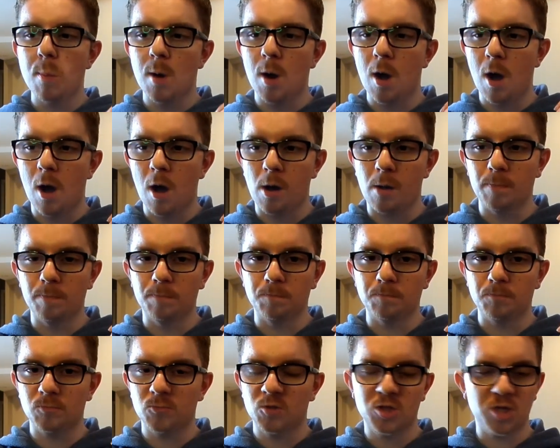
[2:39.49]

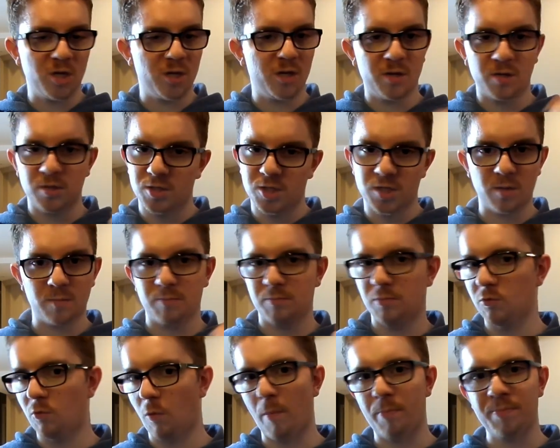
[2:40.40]
to
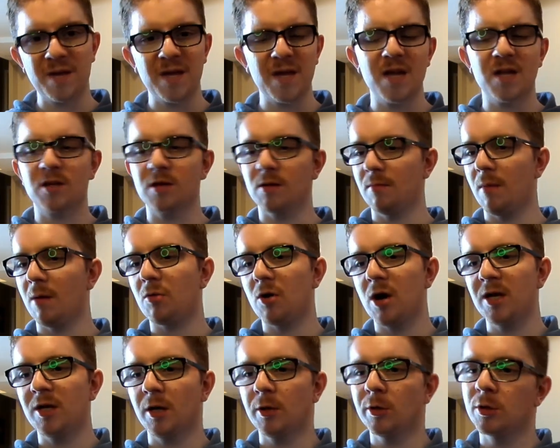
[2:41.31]
repeat, to
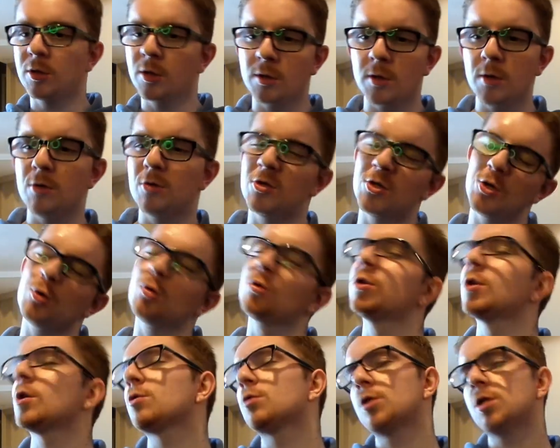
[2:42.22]
memorize, like do do do
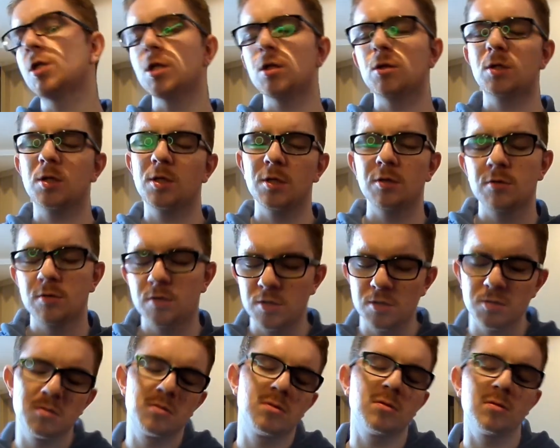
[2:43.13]
do do do
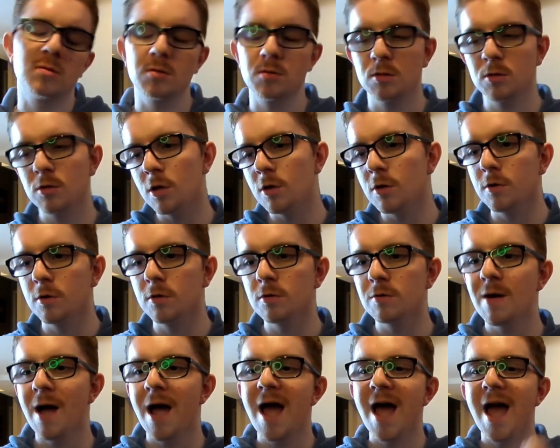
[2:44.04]
do do do do do.